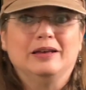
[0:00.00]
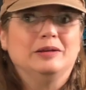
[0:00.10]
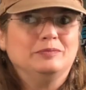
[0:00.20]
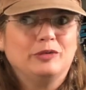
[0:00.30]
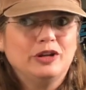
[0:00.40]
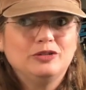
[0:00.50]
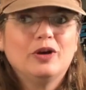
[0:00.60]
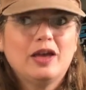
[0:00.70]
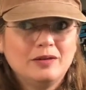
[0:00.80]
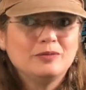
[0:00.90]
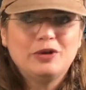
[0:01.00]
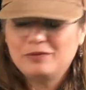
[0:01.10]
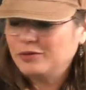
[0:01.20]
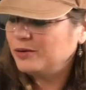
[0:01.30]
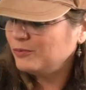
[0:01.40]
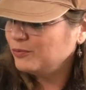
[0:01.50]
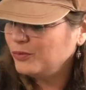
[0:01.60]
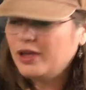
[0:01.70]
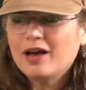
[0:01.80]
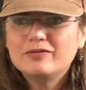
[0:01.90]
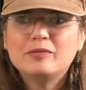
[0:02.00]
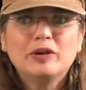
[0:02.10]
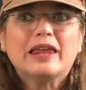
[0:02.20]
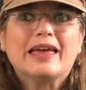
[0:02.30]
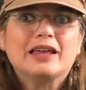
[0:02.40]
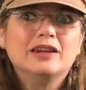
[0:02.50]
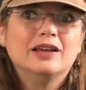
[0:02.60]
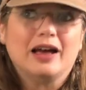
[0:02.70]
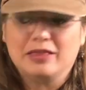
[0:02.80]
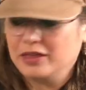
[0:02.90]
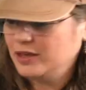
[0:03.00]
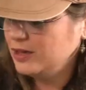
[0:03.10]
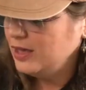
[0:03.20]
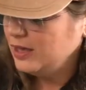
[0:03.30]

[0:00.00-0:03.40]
But it's okay. We have a plan, I think.